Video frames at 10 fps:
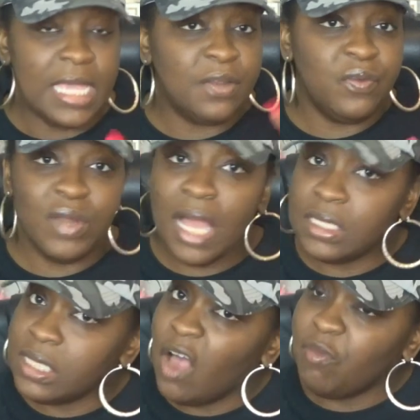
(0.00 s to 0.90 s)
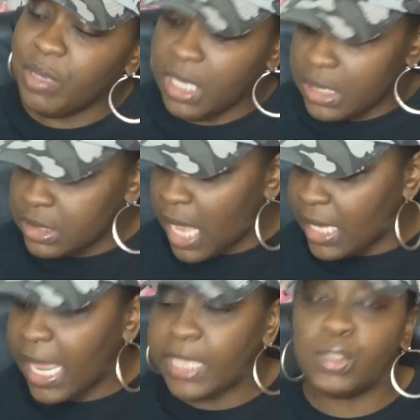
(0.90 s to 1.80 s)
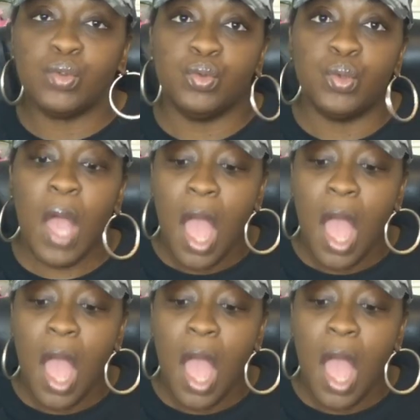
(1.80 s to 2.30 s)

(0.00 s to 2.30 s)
get a few dollars off because I like to,